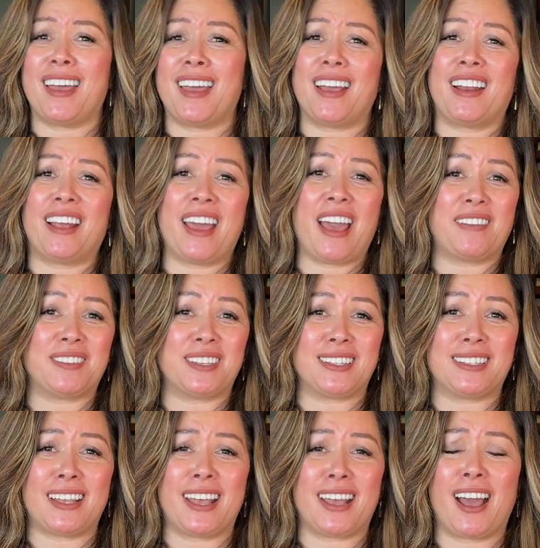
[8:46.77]
and I have to
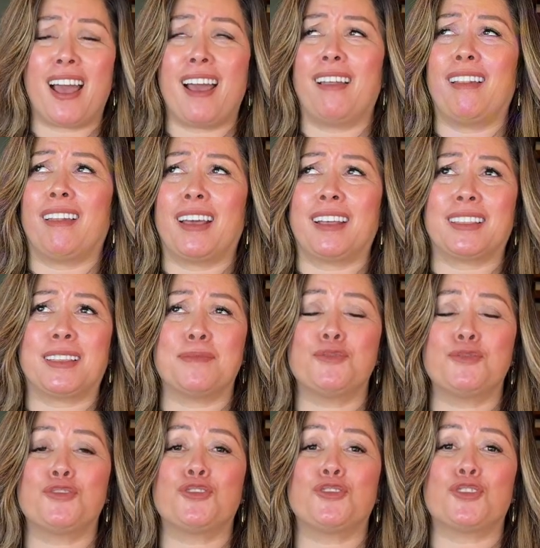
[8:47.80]
say I like them
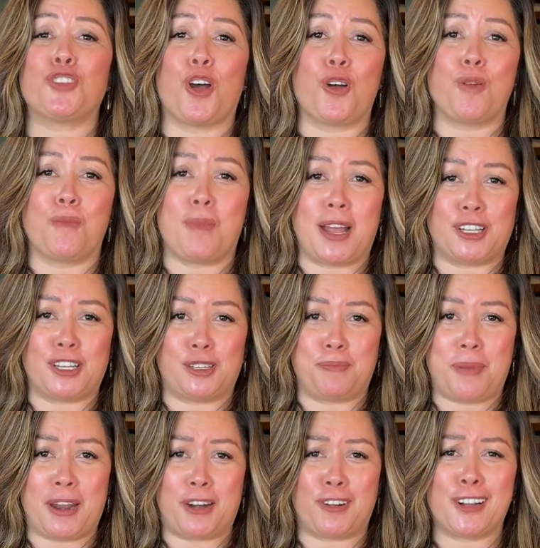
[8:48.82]
so much
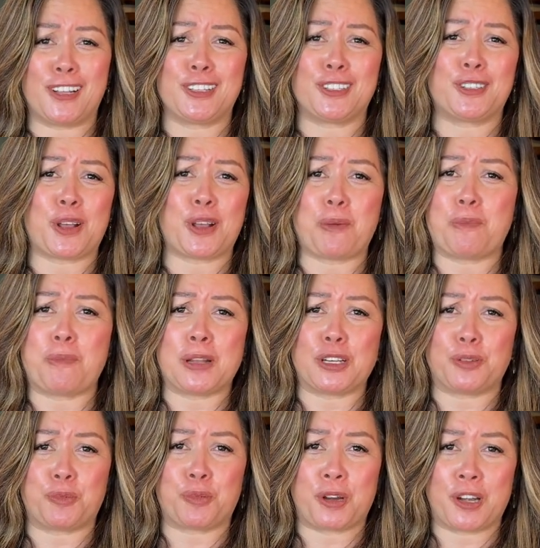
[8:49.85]
better. It's so
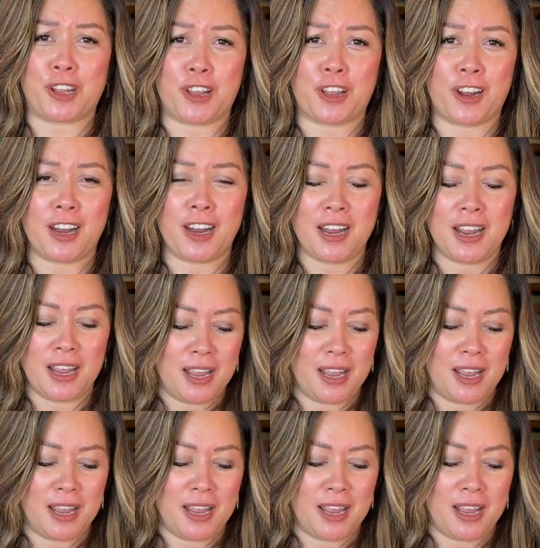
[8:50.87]
much prettier.